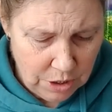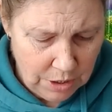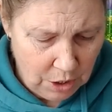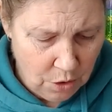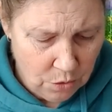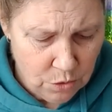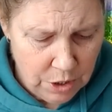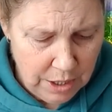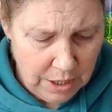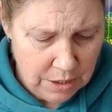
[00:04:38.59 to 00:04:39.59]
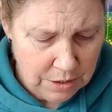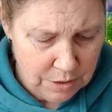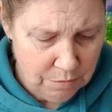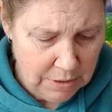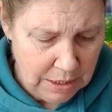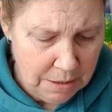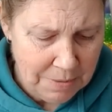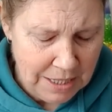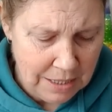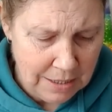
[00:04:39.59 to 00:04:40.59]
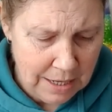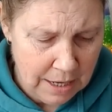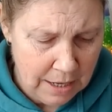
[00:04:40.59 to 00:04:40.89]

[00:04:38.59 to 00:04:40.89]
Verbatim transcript: in the cold, and it's really been